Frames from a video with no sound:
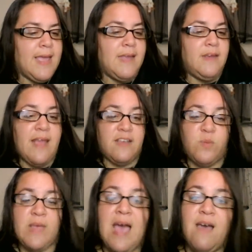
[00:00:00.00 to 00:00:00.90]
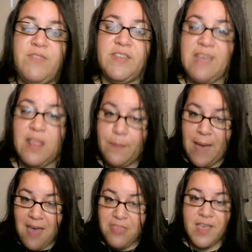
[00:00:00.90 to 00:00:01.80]
Next we have the
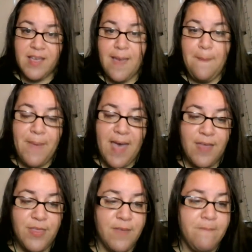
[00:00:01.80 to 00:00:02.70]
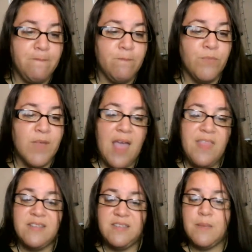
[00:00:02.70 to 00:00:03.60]
telepathic empath, and
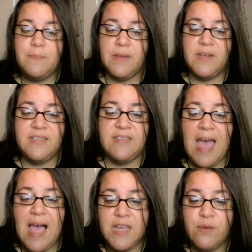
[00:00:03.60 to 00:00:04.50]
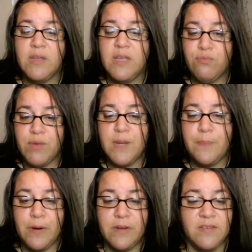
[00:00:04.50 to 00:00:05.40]
that's the ability to accurately read a
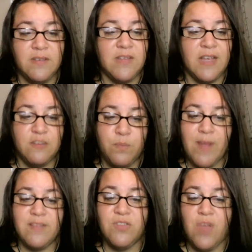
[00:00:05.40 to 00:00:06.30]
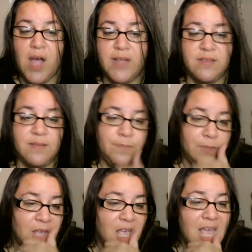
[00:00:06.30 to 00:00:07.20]
person's expressed thoughts
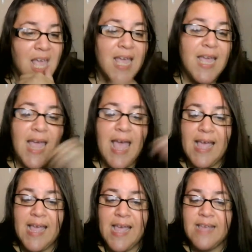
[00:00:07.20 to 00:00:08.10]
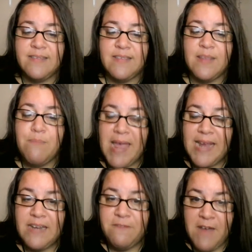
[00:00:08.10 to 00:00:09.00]
is the
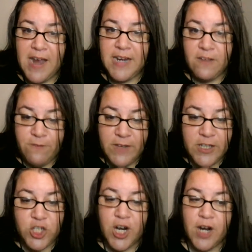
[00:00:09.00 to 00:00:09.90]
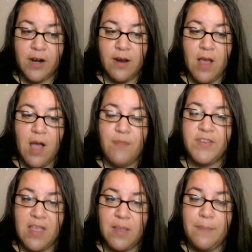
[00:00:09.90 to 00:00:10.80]
main defining feature of the
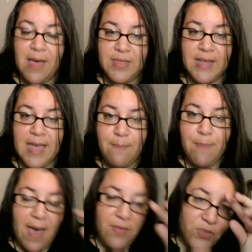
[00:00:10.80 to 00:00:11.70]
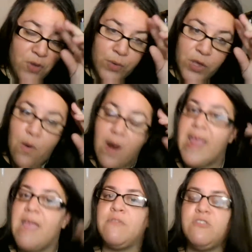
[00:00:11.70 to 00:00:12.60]
telepathic empath. So you are
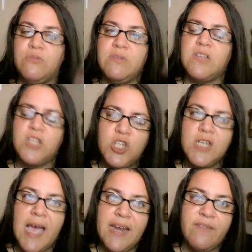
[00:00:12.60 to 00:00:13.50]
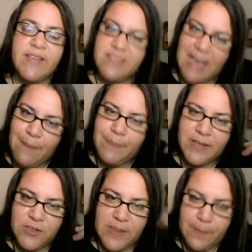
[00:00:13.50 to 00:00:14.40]
able to essentially kind of like tap
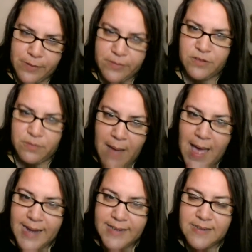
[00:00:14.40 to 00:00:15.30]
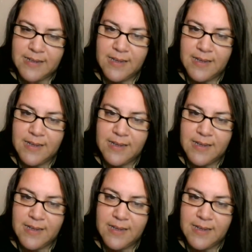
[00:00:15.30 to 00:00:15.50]
into that person's mind